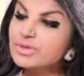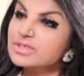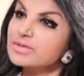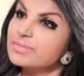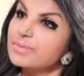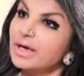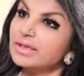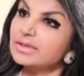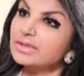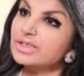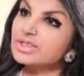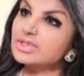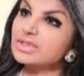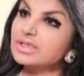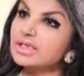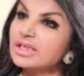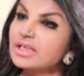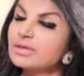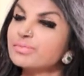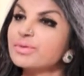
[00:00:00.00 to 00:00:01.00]
peoples of
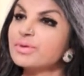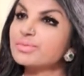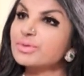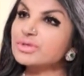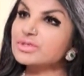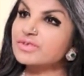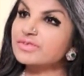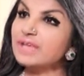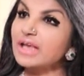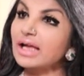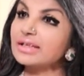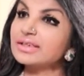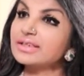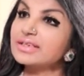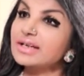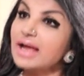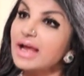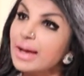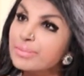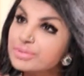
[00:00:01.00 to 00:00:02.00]
Bangladesh and the hill peoples of
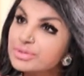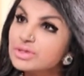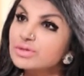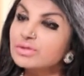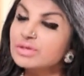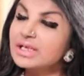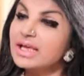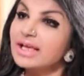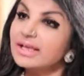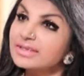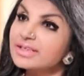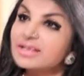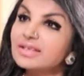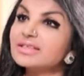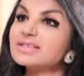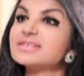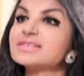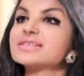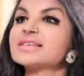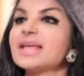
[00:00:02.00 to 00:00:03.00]
Thailand are absolutely
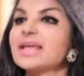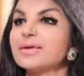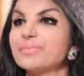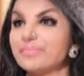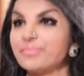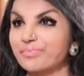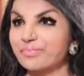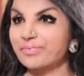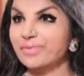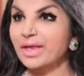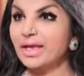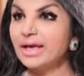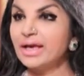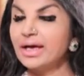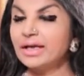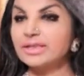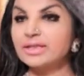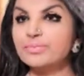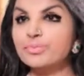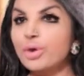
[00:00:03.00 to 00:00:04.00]
ethnically same.
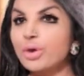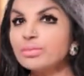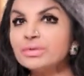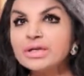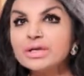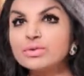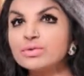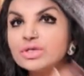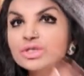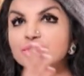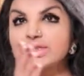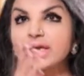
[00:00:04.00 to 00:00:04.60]
They probably